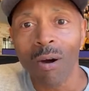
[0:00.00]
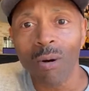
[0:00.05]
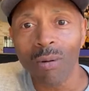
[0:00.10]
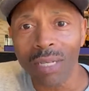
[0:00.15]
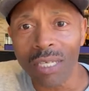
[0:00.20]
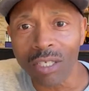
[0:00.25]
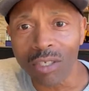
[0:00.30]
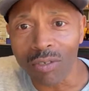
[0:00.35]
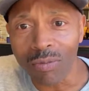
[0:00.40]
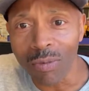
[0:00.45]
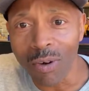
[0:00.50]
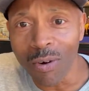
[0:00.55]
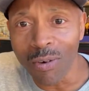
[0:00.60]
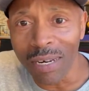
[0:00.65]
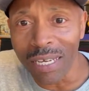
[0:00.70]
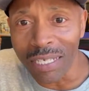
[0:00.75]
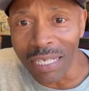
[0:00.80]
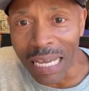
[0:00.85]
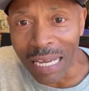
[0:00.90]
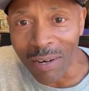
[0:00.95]
Who does
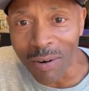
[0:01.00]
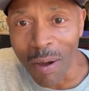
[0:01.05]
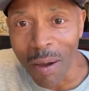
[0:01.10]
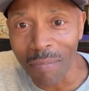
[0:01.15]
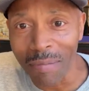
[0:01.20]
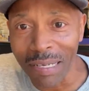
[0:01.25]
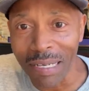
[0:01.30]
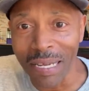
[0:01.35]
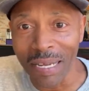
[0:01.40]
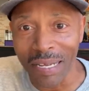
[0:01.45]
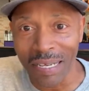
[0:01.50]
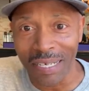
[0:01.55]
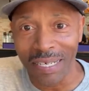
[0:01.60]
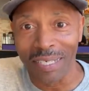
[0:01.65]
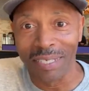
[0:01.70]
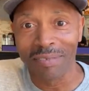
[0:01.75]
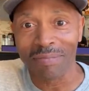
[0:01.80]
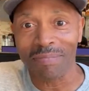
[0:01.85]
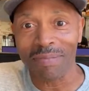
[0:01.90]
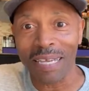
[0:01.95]
who does hitting on
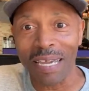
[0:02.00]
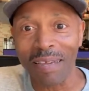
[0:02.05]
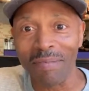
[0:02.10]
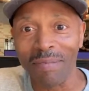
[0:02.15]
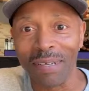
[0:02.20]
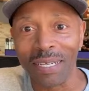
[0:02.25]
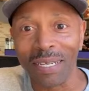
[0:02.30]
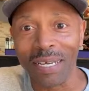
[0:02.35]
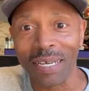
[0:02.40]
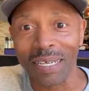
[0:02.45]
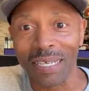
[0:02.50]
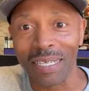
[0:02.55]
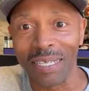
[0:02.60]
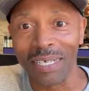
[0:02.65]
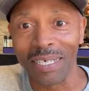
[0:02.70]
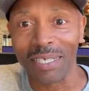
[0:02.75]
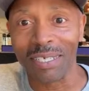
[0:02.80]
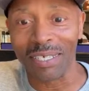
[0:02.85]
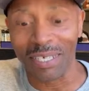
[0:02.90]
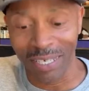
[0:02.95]
Malika? Hey, Malika
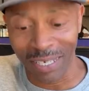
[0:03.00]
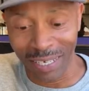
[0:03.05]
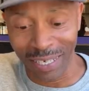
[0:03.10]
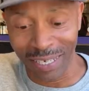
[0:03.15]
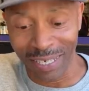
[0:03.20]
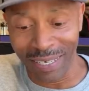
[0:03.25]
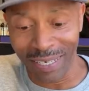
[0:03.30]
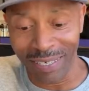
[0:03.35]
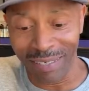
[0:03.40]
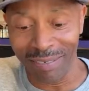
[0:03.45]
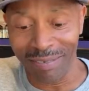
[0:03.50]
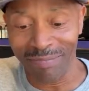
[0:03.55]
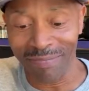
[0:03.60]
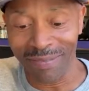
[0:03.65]
looks good.